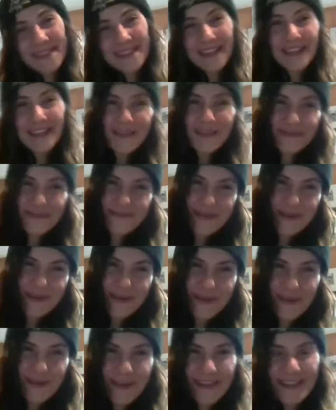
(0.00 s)
take care of my
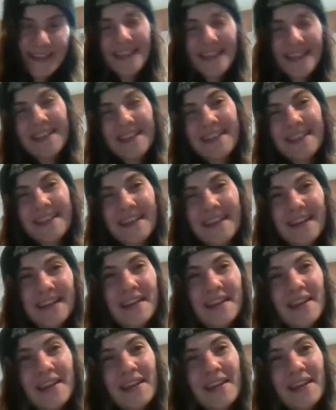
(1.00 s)
horse, and then I